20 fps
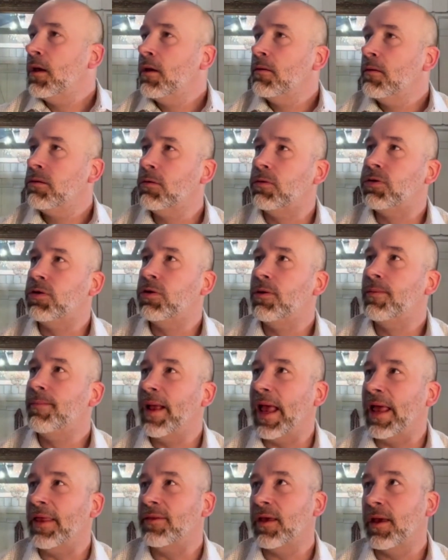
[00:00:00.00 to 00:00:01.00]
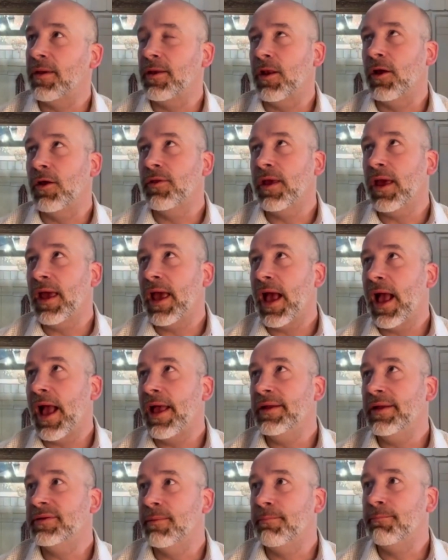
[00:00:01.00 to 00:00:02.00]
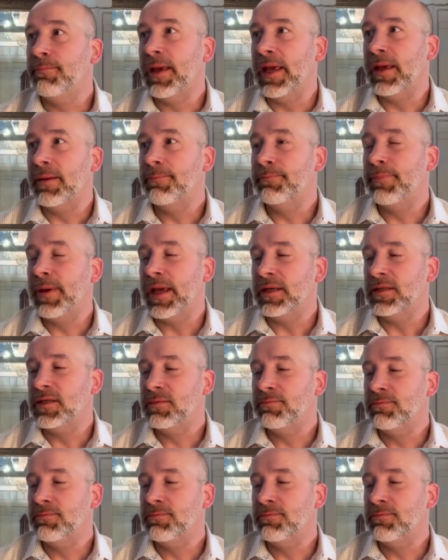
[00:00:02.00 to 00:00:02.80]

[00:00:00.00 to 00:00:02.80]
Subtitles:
Whew, man, AI is a big, big,